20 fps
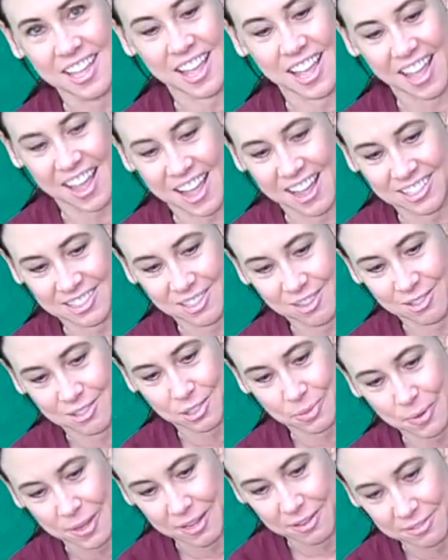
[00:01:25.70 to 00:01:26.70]
Yeah, just so a
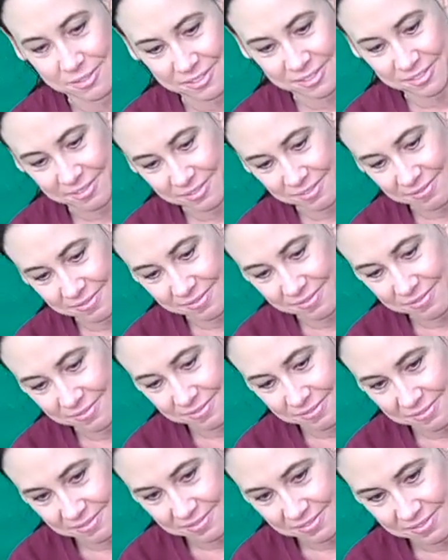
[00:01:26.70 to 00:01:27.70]
beautiful dog, and
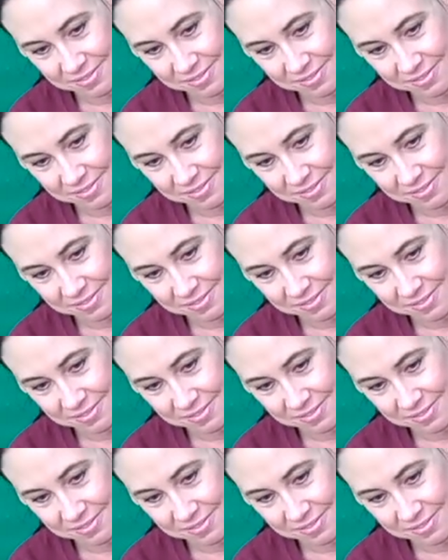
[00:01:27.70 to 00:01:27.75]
